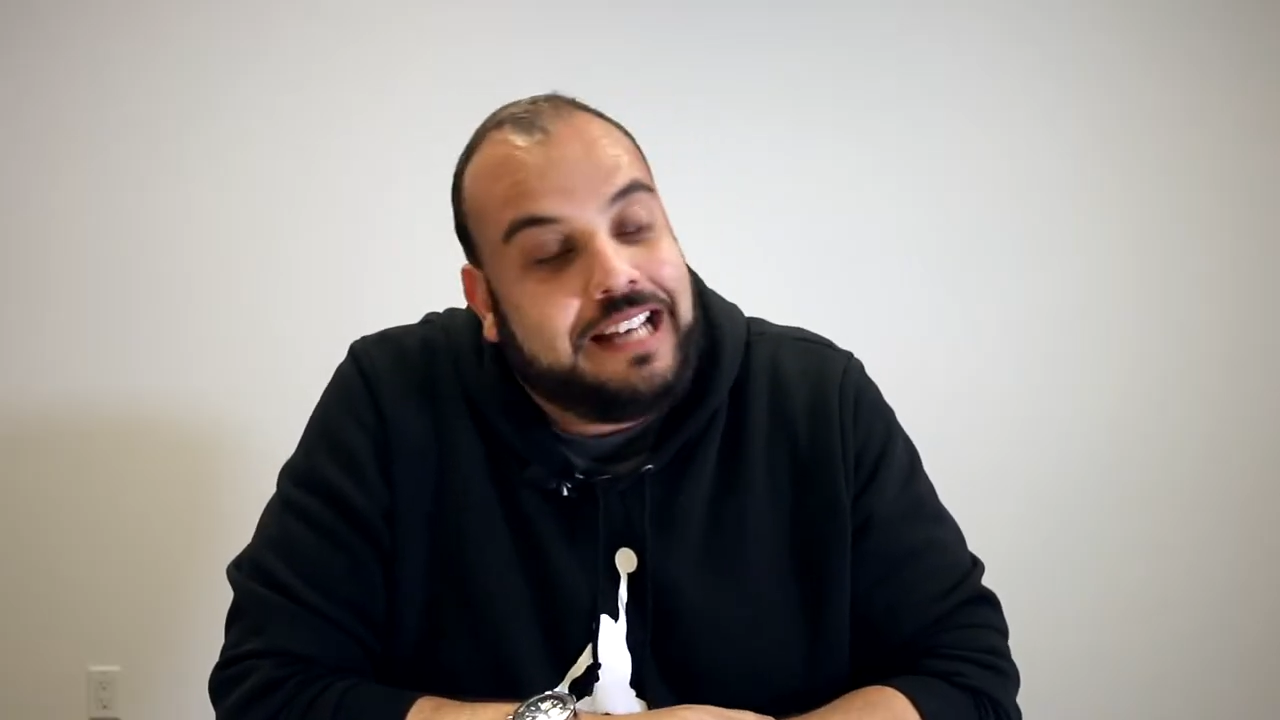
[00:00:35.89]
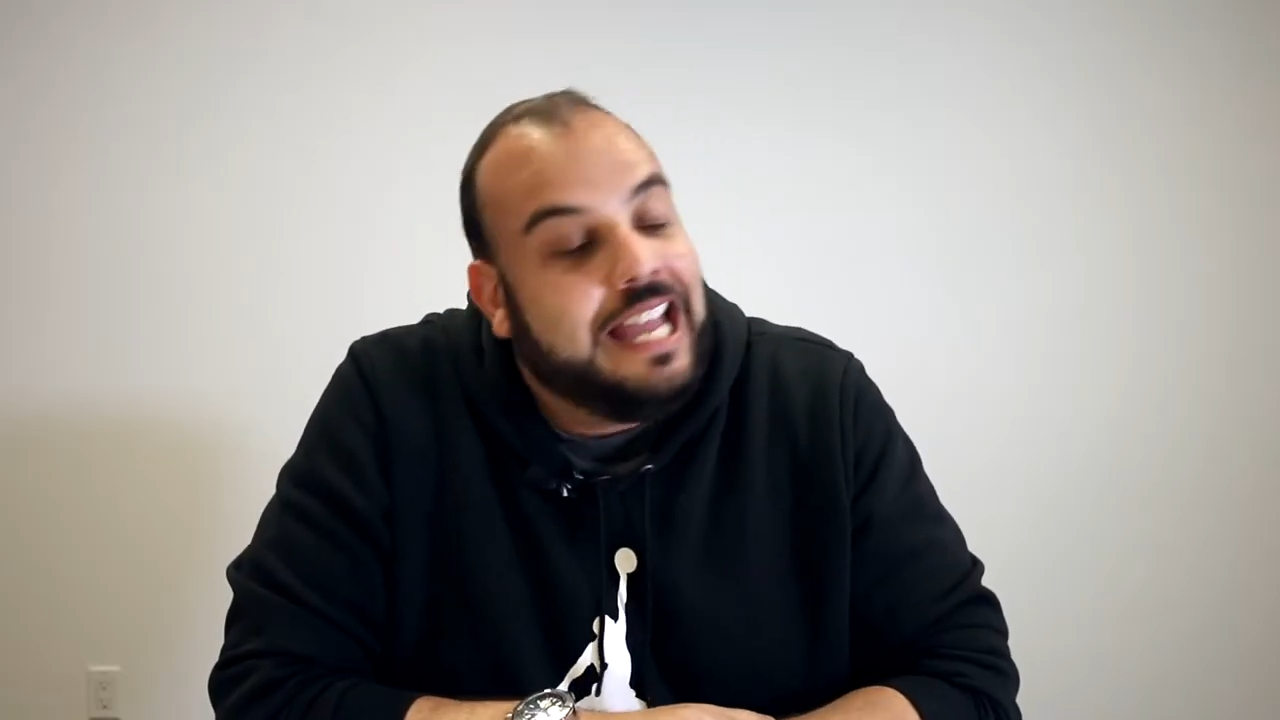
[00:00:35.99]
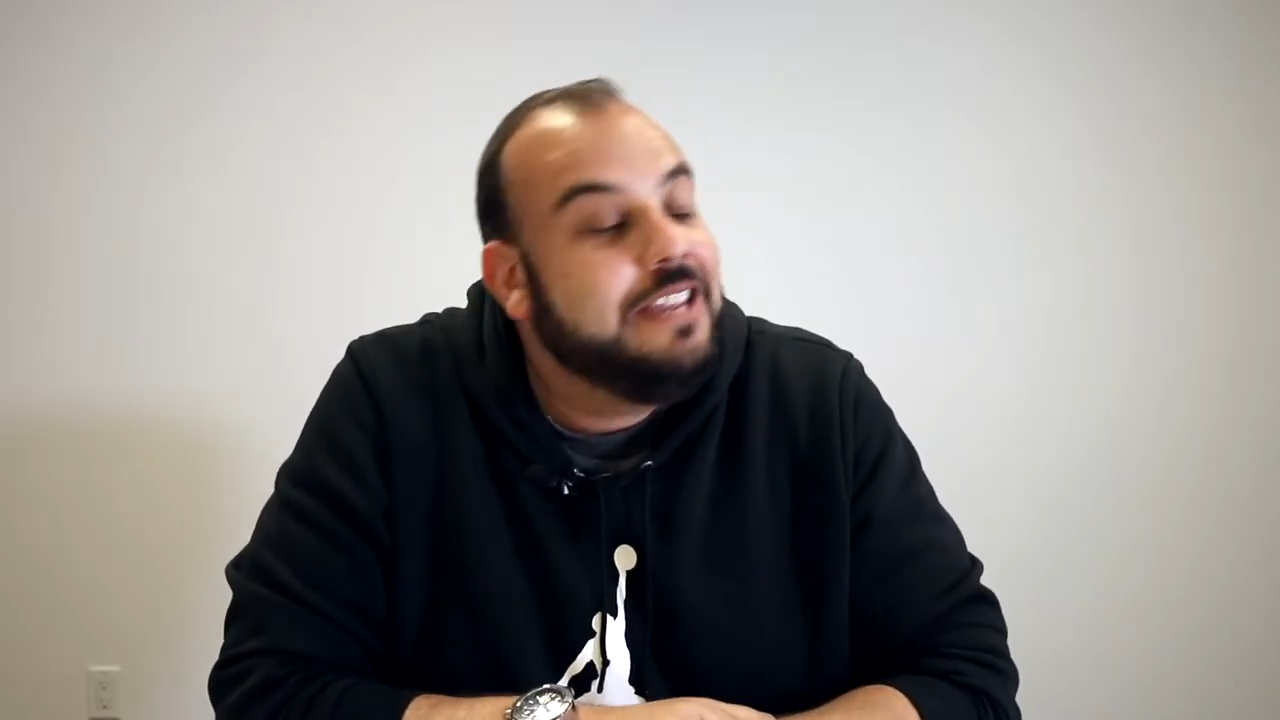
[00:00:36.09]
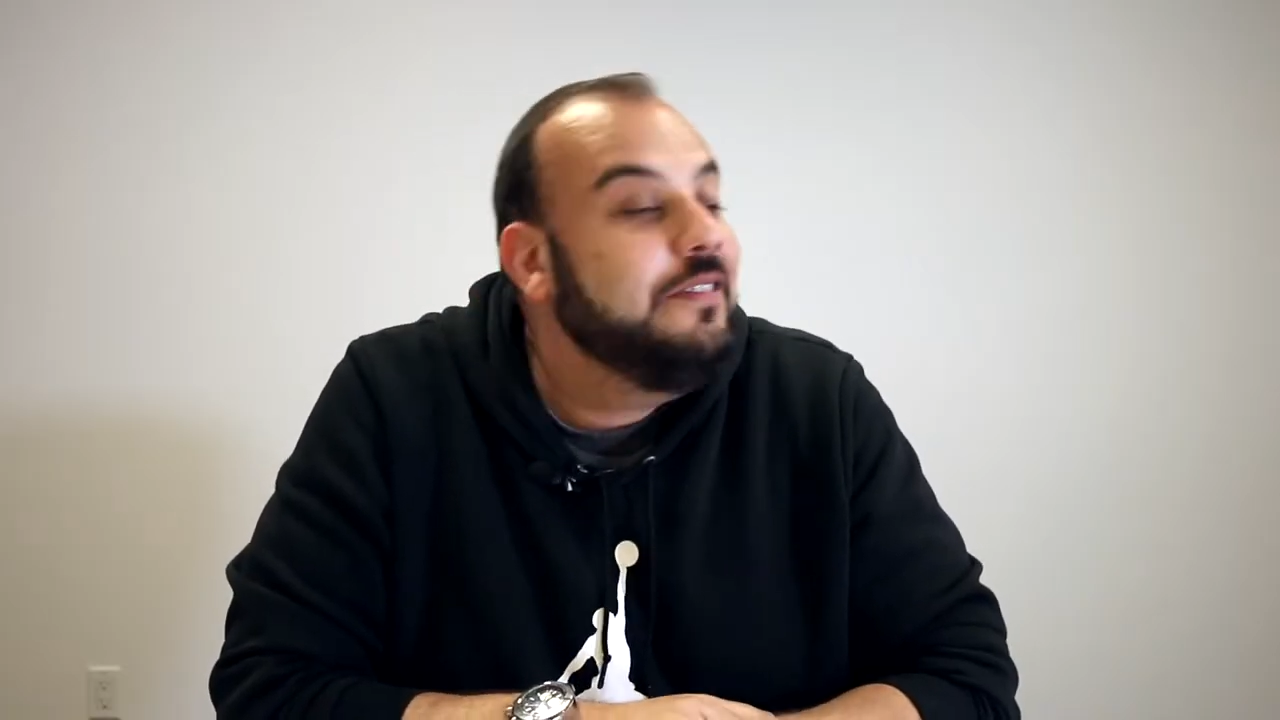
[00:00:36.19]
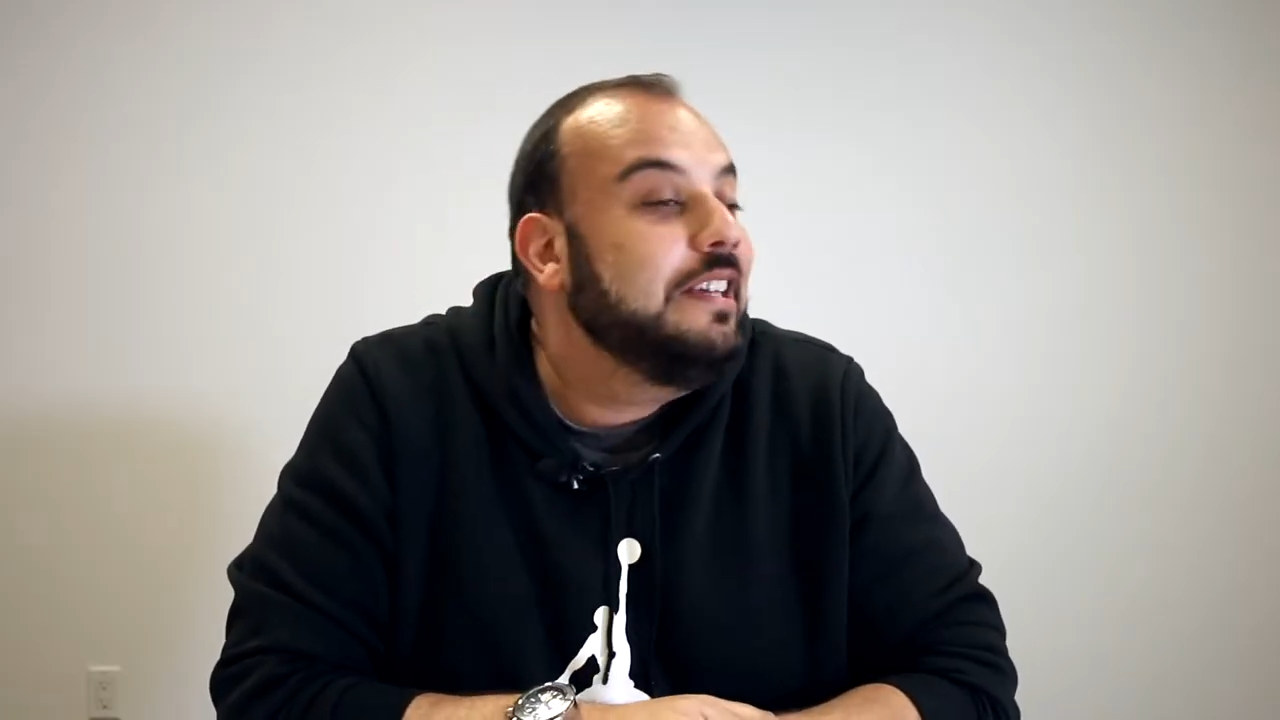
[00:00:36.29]

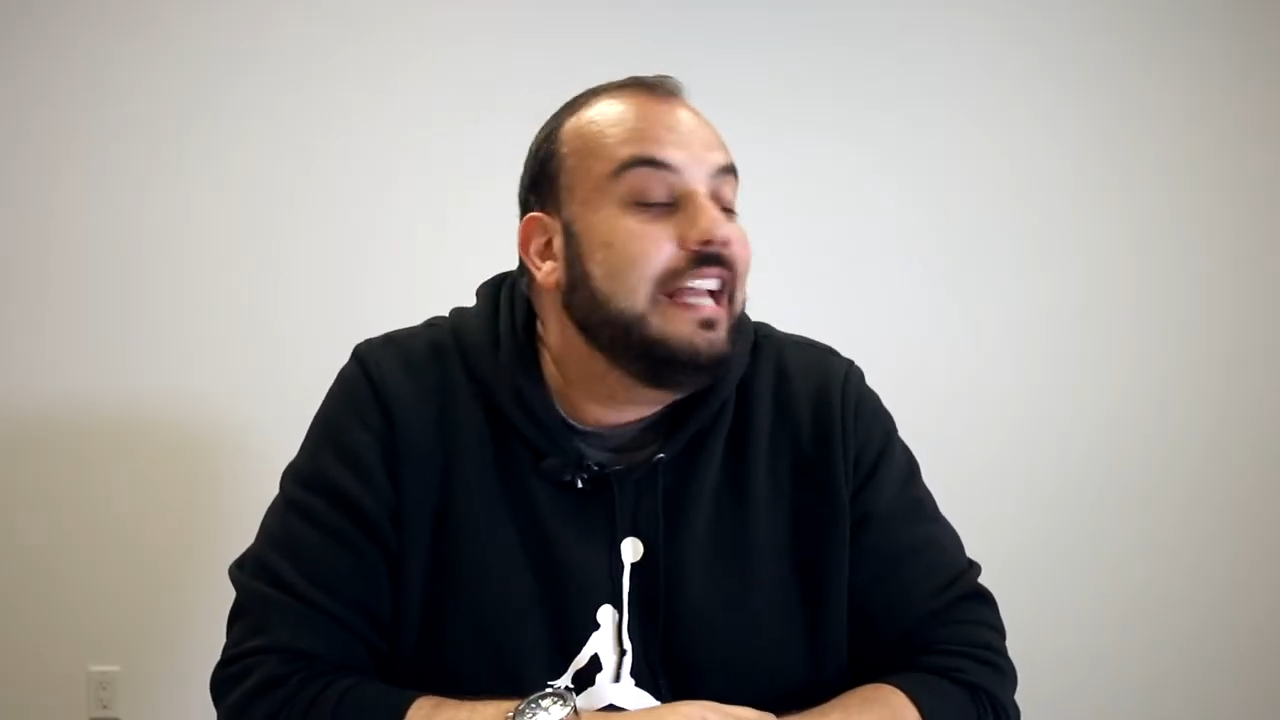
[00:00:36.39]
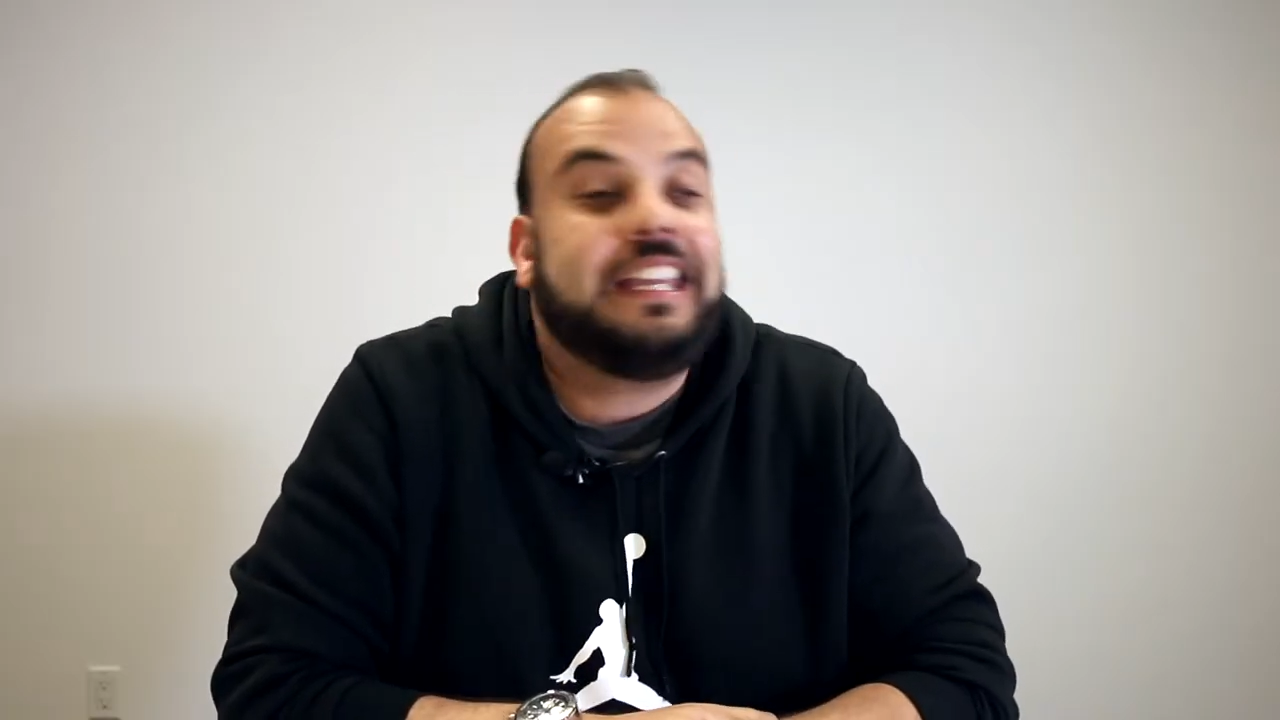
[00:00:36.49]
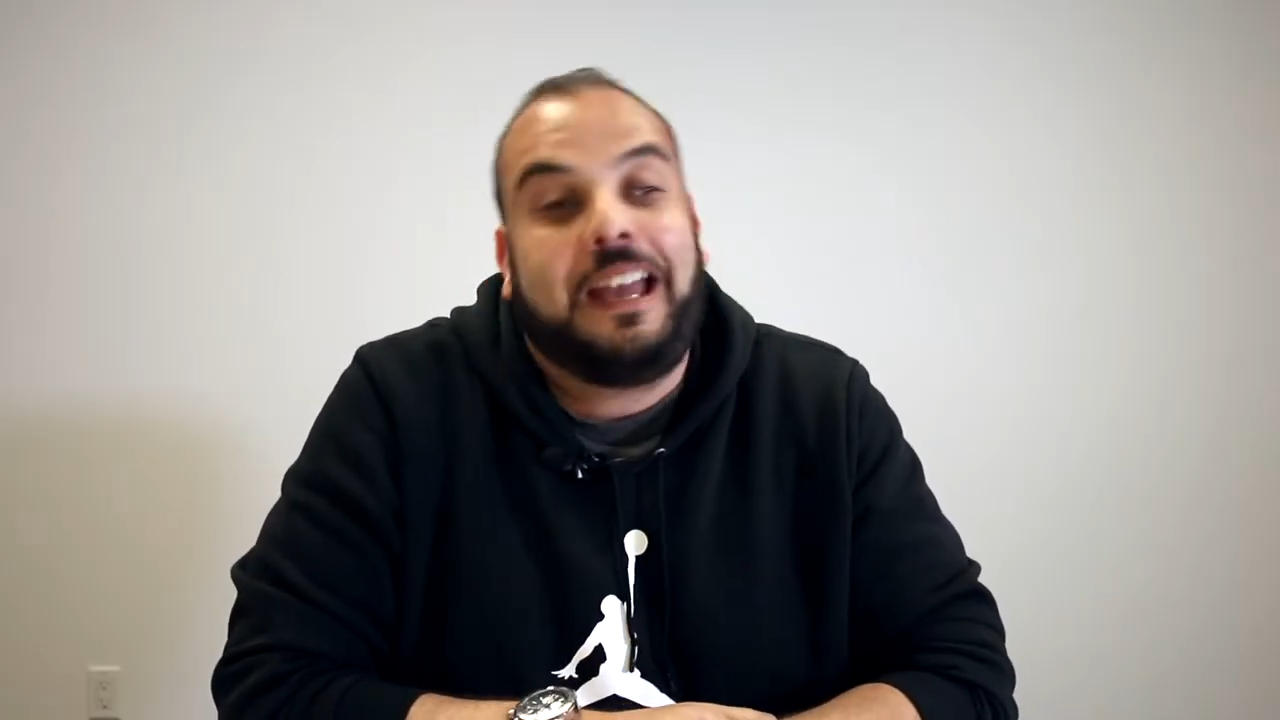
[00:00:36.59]
I even like